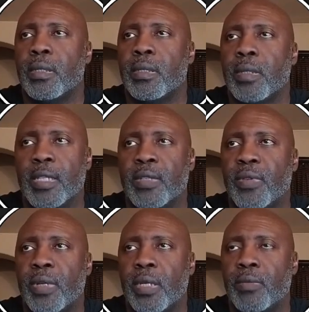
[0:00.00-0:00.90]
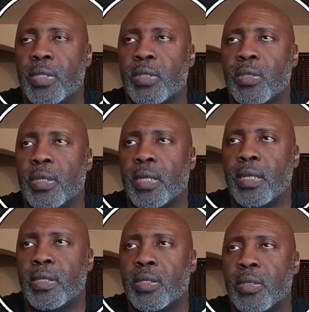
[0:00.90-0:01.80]
that's fine. We're just going to
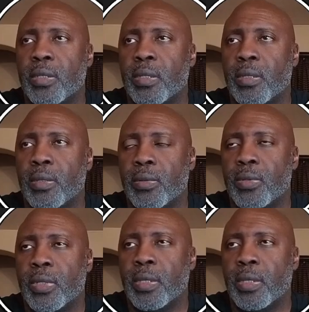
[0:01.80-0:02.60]
list those